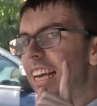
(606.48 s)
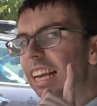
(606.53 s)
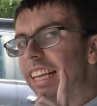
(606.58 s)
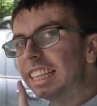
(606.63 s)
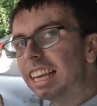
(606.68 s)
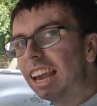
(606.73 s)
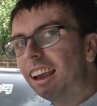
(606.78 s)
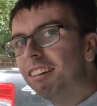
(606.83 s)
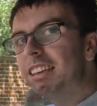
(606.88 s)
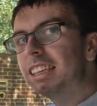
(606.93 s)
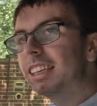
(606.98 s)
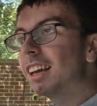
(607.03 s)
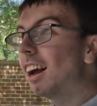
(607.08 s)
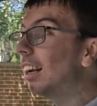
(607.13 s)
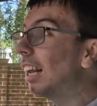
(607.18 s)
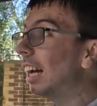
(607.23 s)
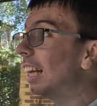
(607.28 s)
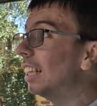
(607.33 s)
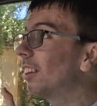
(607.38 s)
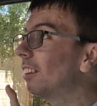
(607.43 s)
is the only
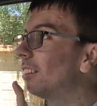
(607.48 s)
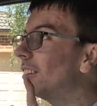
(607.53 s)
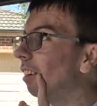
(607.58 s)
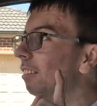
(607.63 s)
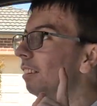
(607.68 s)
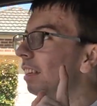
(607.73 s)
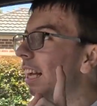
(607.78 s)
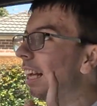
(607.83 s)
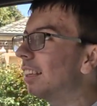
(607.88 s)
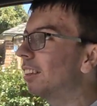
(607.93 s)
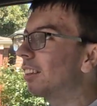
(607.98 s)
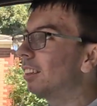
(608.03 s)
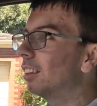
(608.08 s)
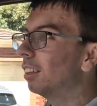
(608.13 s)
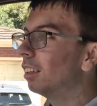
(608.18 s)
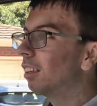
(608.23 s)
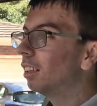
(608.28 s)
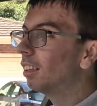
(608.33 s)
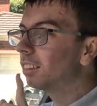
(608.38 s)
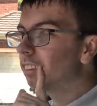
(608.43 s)
car that has done that
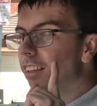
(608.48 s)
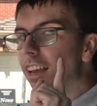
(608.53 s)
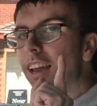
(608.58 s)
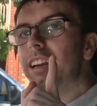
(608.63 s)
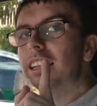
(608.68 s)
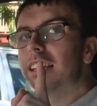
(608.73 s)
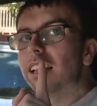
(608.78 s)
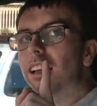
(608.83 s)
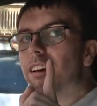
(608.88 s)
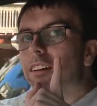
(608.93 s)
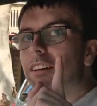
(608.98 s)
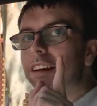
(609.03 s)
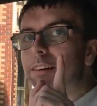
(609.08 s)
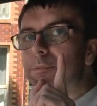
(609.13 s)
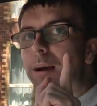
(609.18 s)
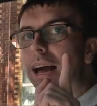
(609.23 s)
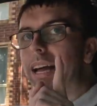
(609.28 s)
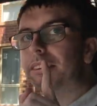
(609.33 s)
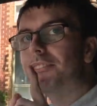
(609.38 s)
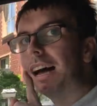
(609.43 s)
turning circle
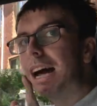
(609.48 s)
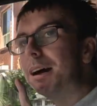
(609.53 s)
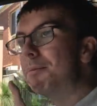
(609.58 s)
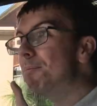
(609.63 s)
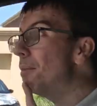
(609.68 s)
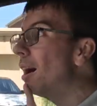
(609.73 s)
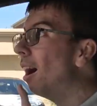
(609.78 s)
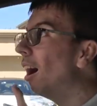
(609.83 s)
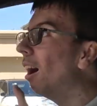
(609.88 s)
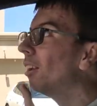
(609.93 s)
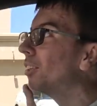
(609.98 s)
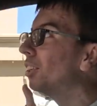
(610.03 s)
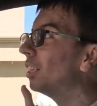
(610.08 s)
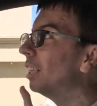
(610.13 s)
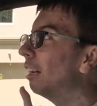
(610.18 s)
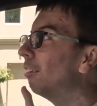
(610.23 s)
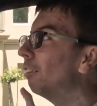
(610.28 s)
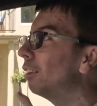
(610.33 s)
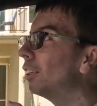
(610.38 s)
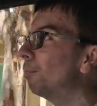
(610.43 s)
by that
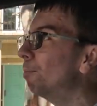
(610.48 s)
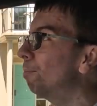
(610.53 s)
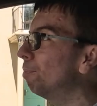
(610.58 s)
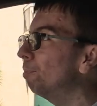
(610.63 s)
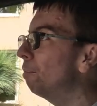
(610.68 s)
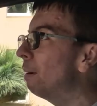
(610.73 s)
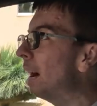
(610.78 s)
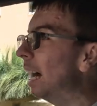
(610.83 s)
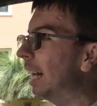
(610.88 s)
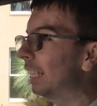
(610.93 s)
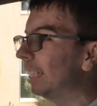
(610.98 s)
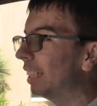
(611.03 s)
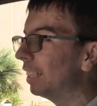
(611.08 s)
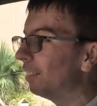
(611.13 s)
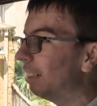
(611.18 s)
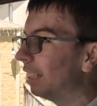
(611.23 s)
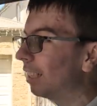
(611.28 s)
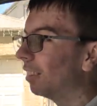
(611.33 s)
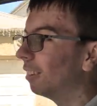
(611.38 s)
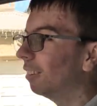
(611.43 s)
margin. That was
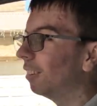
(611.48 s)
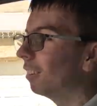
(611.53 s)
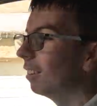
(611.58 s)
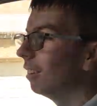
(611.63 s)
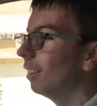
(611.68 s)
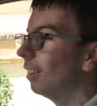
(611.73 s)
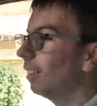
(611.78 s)
massively good.